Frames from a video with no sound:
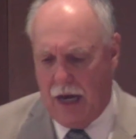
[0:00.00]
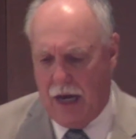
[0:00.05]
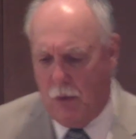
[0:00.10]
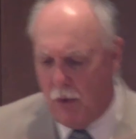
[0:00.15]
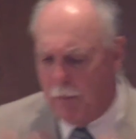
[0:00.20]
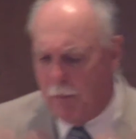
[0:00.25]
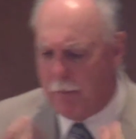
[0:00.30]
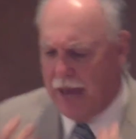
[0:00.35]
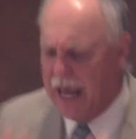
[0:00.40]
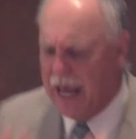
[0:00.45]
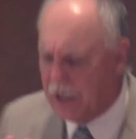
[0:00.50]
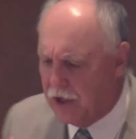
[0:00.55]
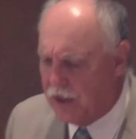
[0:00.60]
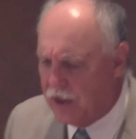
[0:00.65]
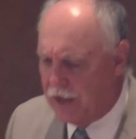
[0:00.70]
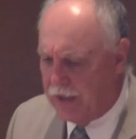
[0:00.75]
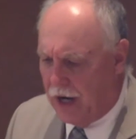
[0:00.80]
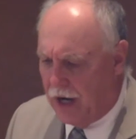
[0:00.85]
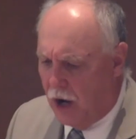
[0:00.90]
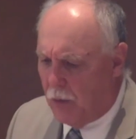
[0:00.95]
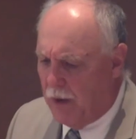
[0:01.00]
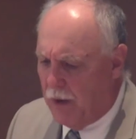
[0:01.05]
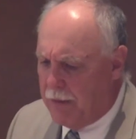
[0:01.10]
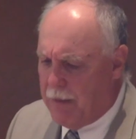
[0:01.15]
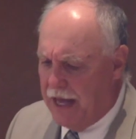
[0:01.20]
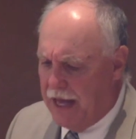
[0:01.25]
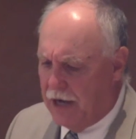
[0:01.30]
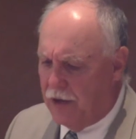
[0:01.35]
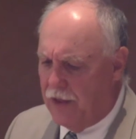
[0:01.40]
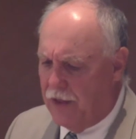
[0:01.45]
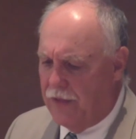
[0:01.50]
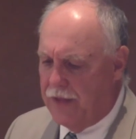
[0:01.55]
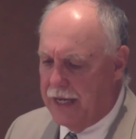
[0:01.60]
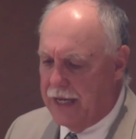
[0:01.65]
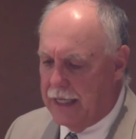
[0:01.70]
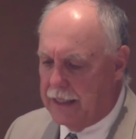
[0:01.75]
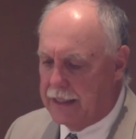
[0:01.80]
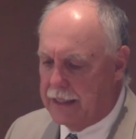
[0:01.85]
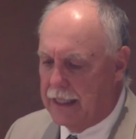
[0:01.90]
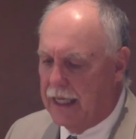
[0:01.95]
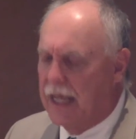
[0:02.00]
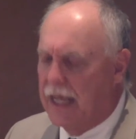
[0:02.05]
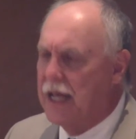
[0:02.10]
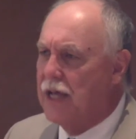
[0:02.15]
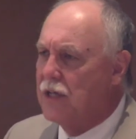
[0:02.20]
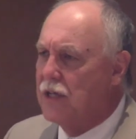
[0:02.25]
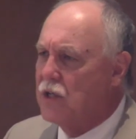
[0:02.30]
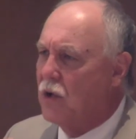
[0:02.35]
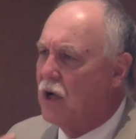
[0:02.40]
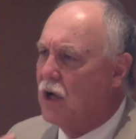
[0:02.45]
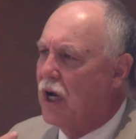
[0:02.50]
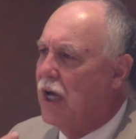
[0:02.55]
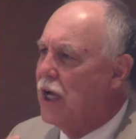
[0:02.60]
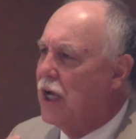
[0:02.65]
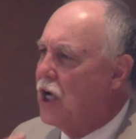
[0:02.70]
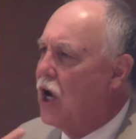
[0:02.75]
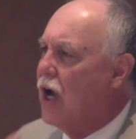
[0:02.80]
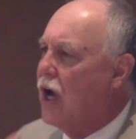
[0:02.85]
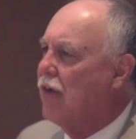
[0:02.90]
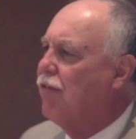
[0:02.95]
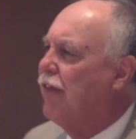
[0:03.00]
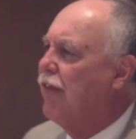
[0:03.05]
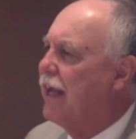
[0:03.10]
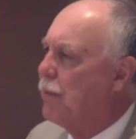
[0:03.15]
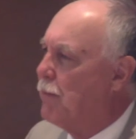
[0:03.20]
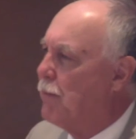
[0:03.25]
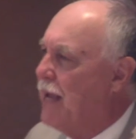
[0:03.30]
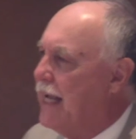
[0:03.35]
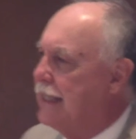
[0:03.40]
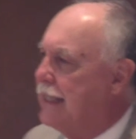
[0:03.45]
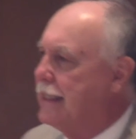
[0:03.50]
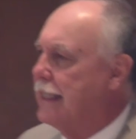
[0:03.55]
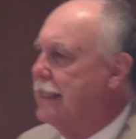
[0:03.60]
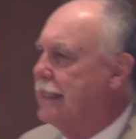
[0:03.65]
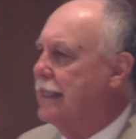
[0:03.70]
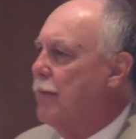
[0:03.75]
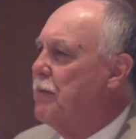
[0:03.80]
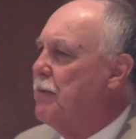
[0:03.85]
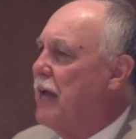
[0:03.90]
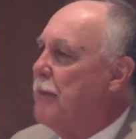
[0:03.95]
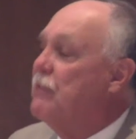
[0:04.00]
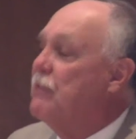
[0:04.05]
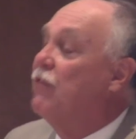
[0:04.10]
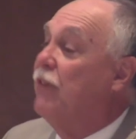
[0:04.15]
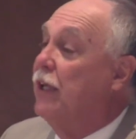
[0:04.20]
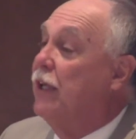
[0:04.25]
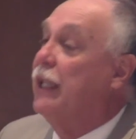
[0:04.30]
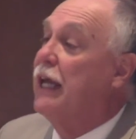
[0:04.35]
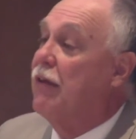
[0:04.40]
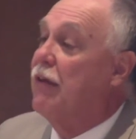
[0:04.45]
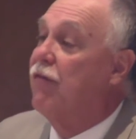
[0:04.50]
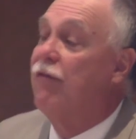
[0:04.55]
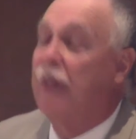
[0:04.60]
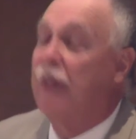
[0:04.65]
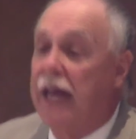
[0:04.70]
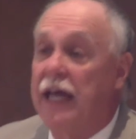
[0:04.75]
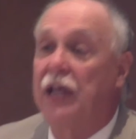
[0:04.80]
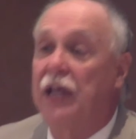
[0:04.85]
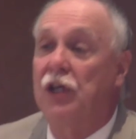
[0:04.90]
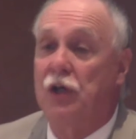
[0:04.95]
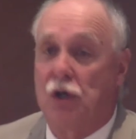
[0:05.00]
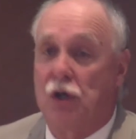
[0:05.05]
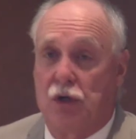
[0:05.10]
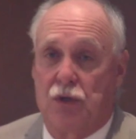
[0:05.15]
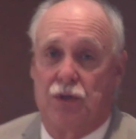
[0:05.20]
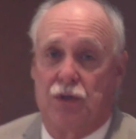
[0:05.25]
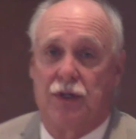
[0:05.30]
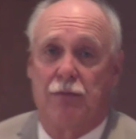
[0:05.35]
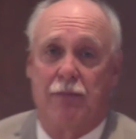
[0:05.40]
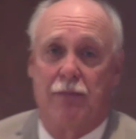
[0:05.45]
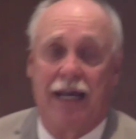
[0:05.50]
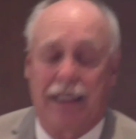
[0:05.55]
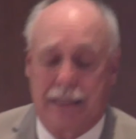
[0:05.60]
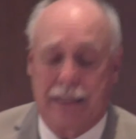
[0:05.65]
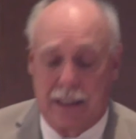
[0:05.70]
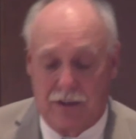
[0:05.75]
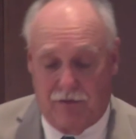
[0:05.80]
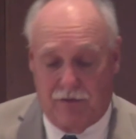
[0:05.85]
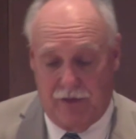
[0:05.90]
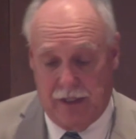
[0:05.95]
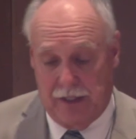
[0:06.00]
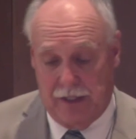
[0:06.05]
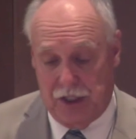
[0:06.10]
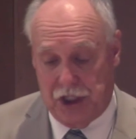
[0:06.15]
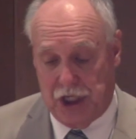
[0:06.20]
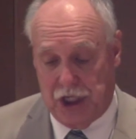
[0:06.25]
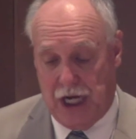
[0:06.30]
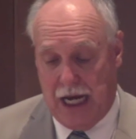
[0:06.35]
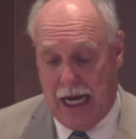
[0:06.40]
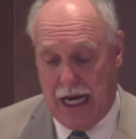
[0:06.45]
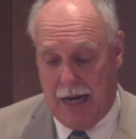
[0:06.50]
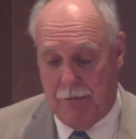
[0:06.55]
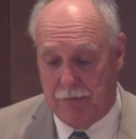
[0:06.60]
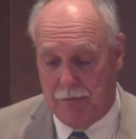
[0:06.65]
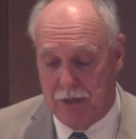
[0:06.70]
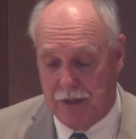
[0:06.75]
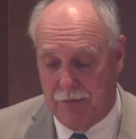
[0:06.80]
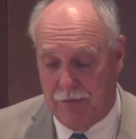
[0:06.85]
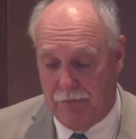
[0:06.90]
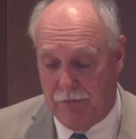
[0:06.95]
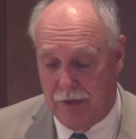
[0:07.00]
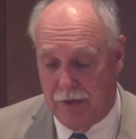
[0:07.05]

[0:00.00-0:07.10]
We're better than, aren't we better than this? So conflict makes us sometimes feel like failures. It makes us feel ashamed.